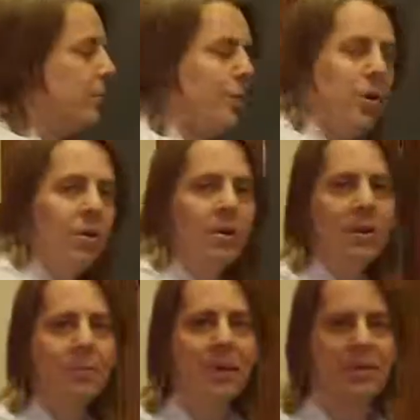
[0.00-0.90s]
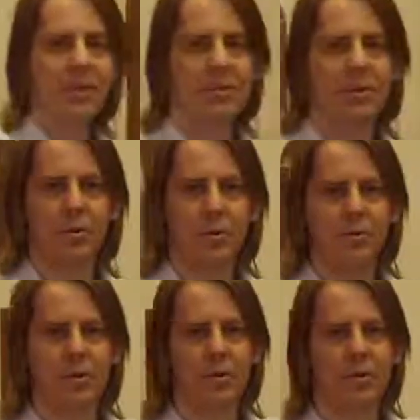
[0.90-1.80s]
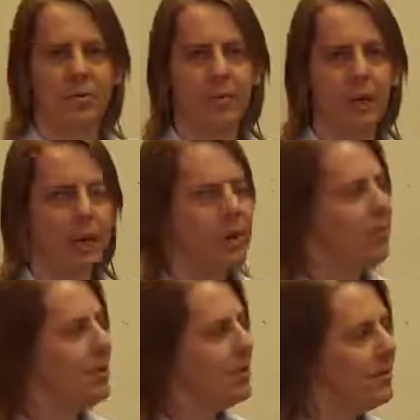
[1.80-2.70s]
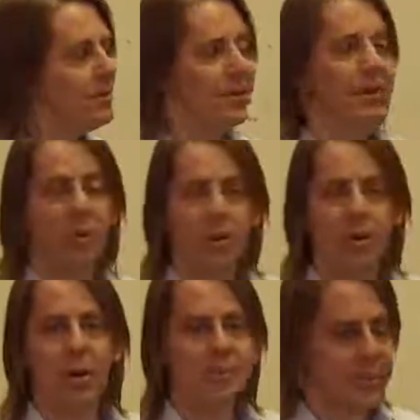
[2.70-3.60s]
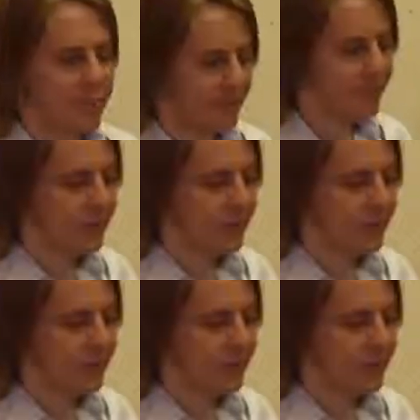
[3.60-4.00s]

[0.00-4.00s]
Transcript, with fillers: small it made essentially no difference. But if you get into lighter objects,